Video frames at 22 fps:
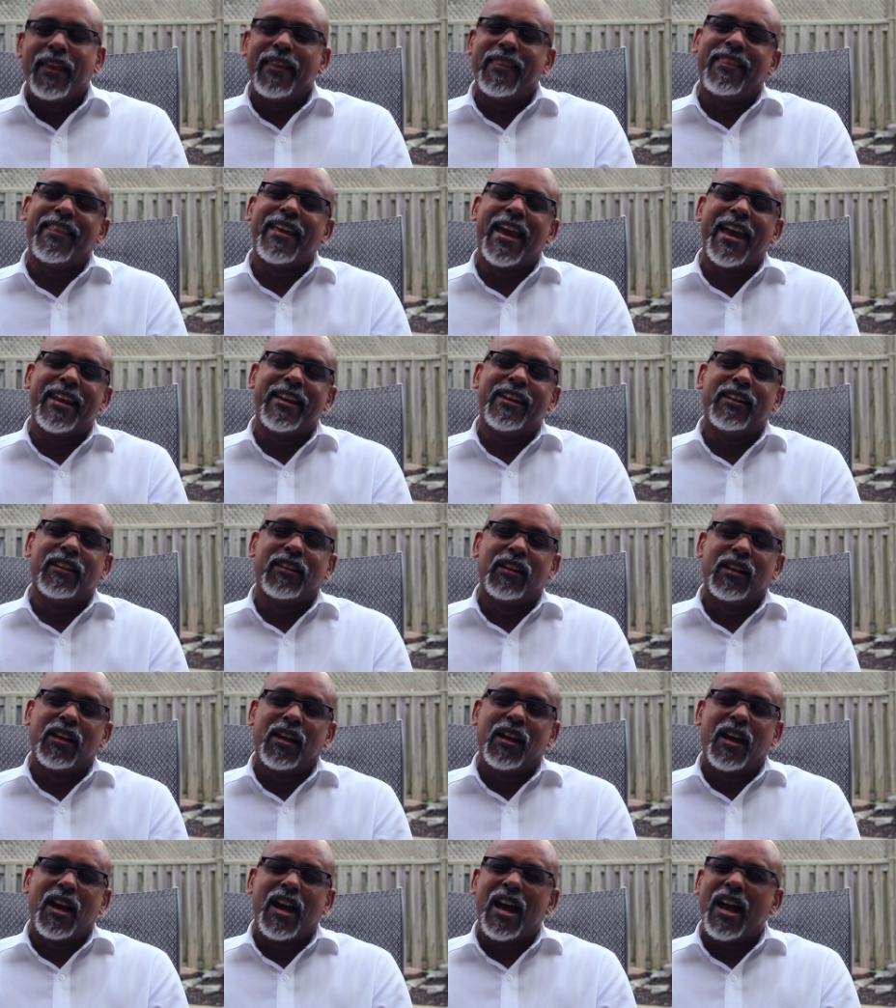then
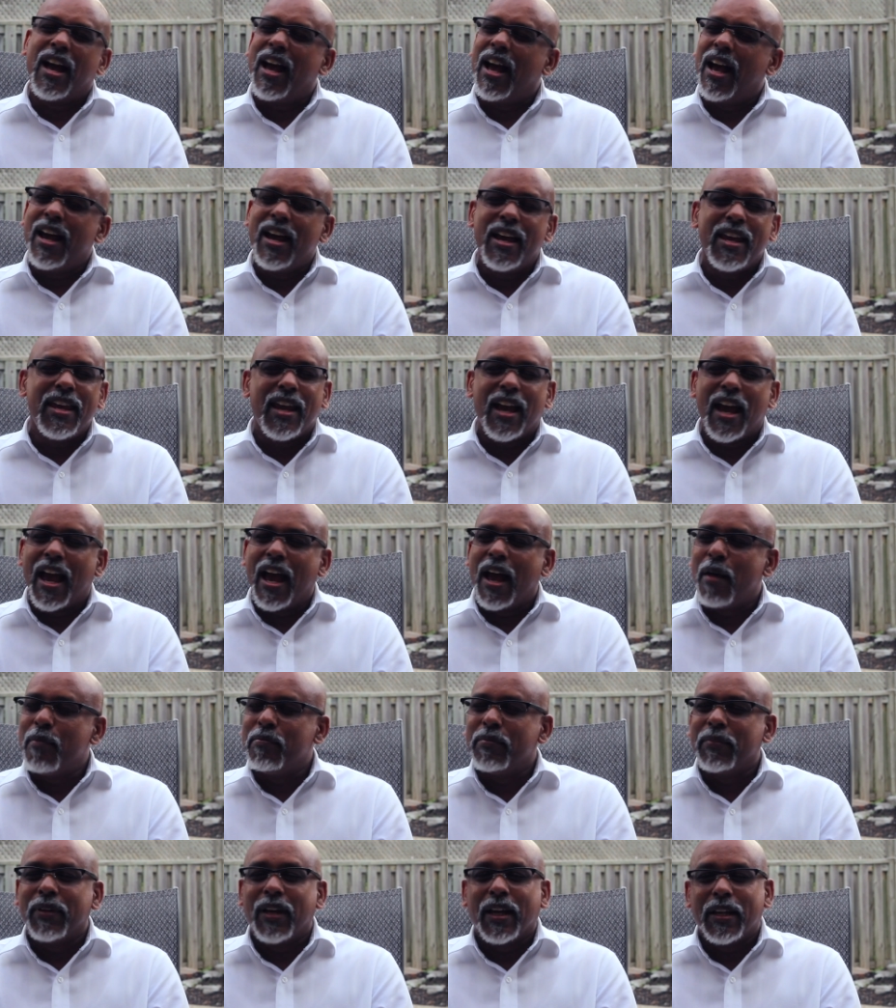I
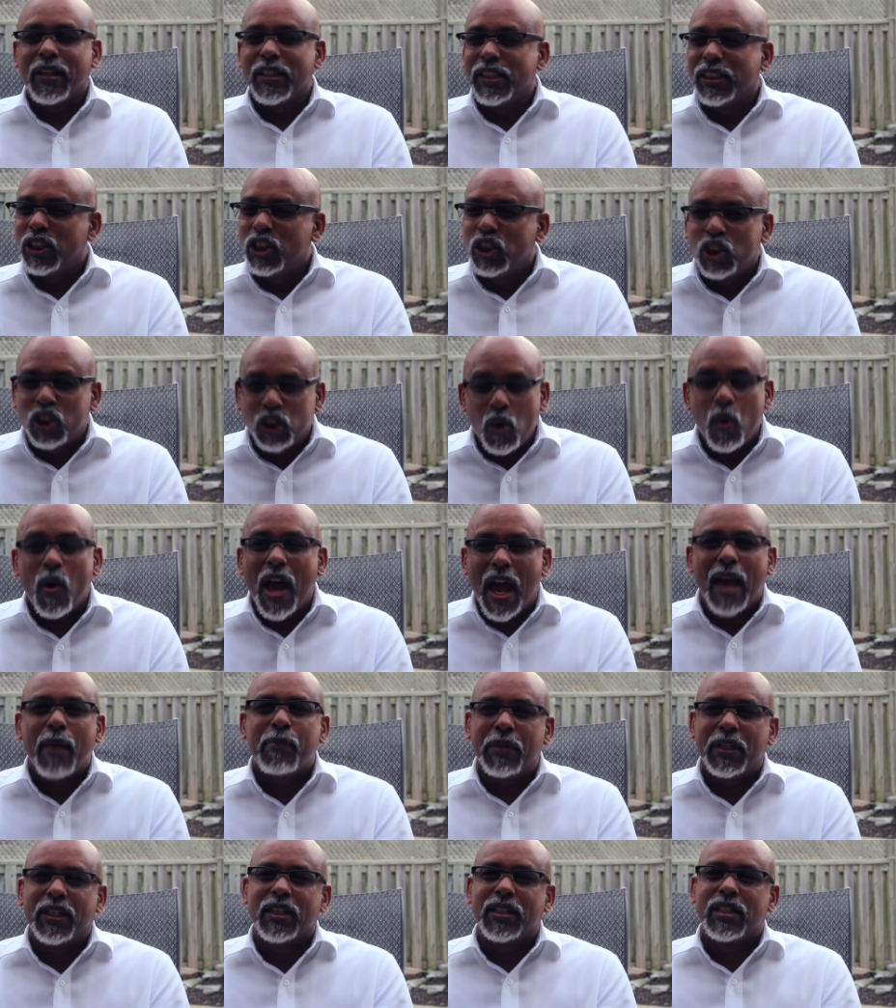am so
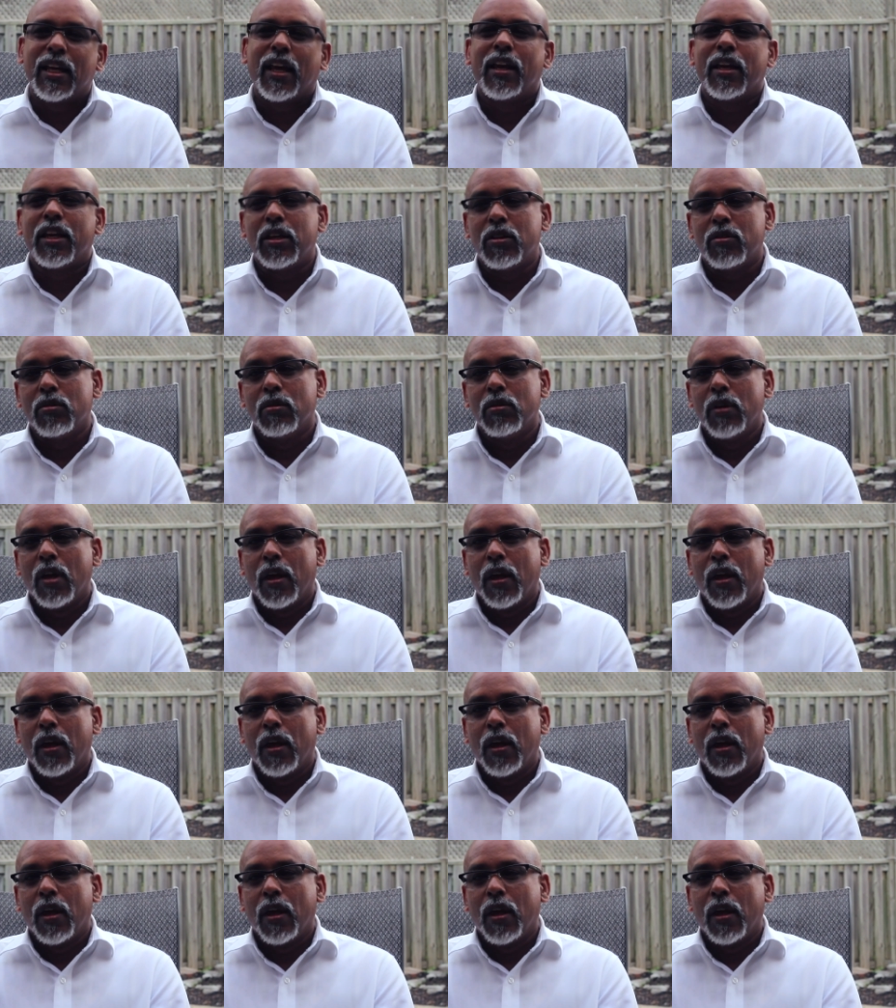happy to tell you